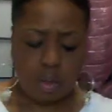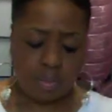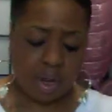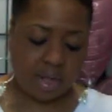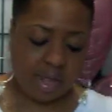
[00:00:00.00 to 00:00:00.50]

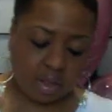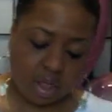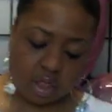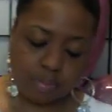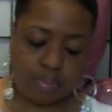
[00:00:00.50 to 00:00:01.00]
But I got
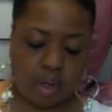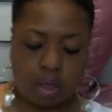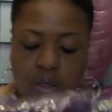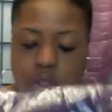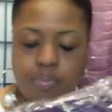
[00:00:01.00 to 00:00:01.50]
these pair,
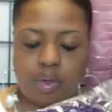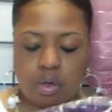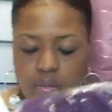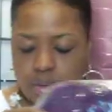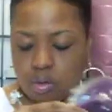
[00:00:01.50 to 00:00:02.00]
this
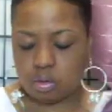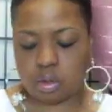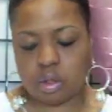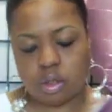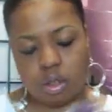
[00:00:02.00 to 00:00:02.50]
pair of boots.